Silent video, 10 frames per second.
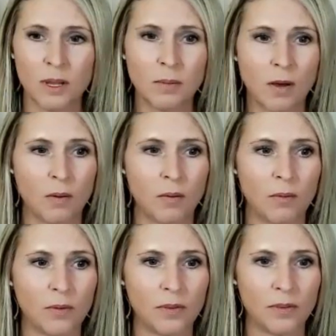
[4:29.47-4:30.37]
me about
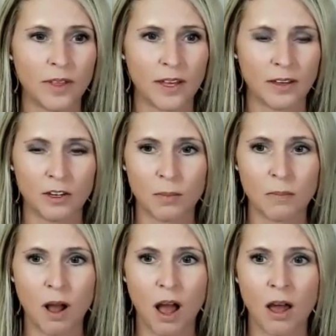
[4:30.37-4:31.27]
like your
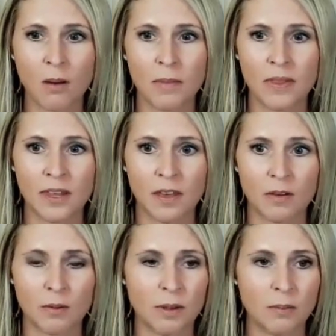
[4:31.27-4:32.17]
mom and the
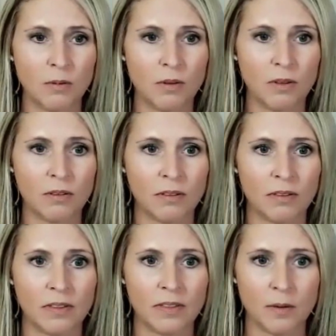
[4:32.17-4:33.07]
other people
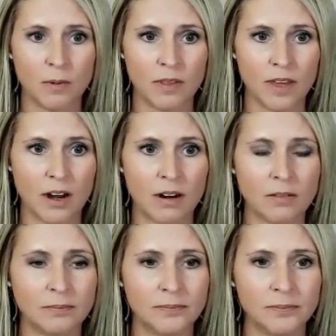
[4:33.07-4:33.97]
that were there.